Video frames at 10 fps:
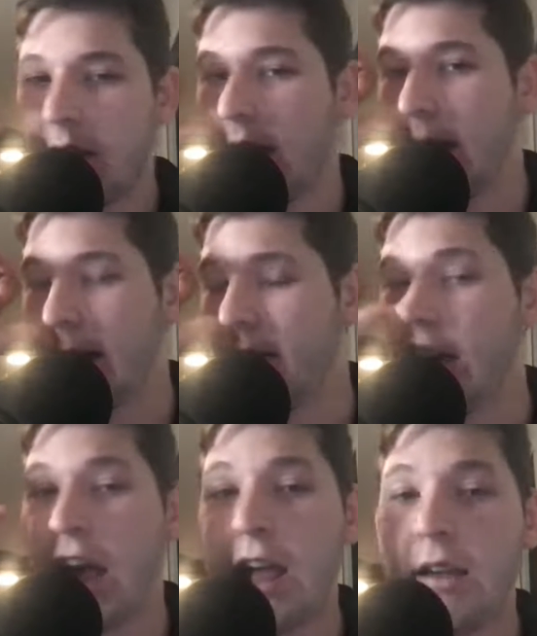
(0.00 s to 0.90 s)

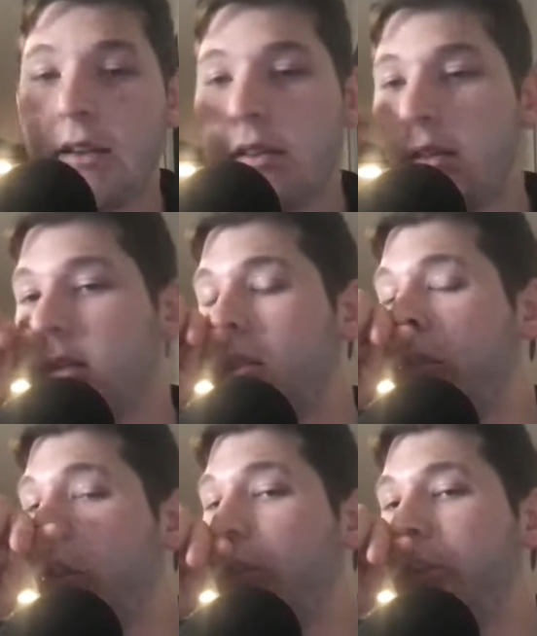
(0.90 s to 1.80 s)
The eight
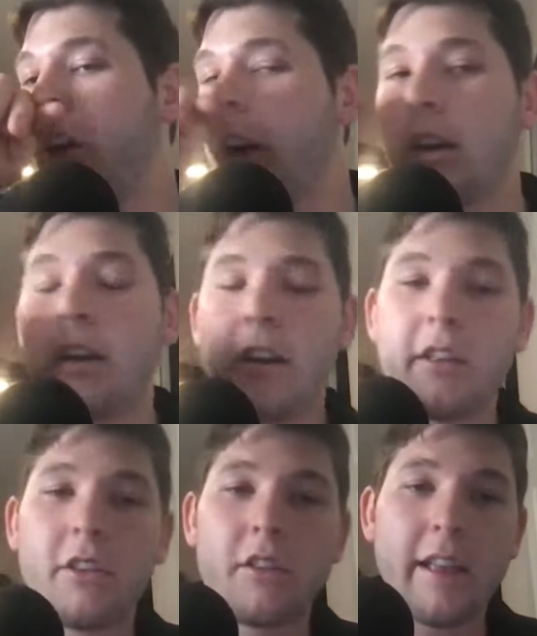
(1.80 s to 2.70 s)
so far,
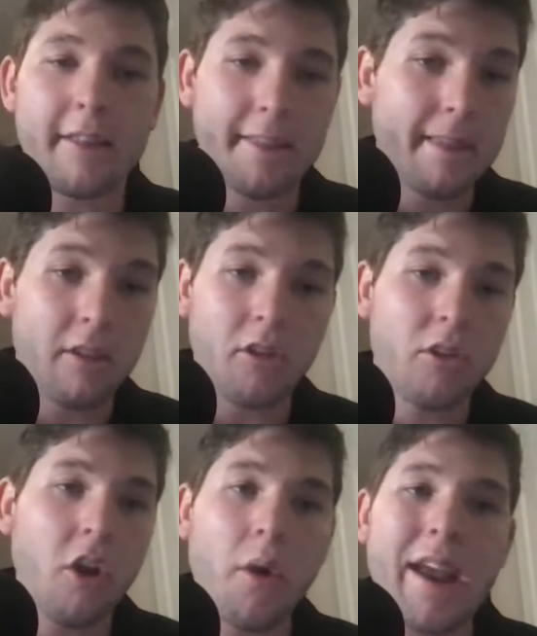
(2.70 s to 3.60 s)
this is
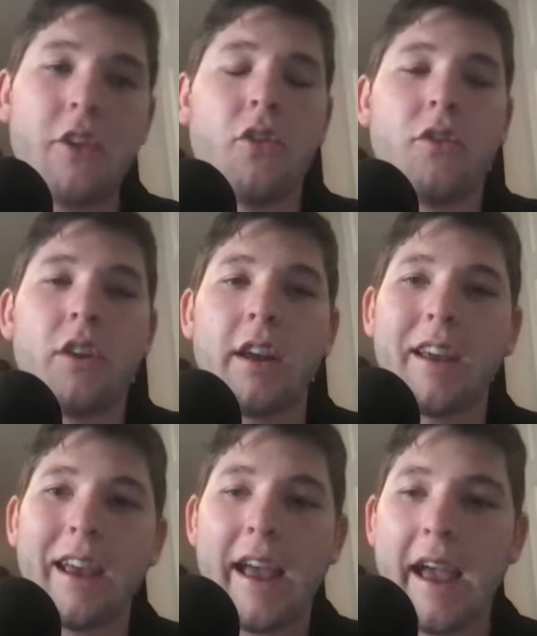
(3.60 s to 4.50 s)
so interesting,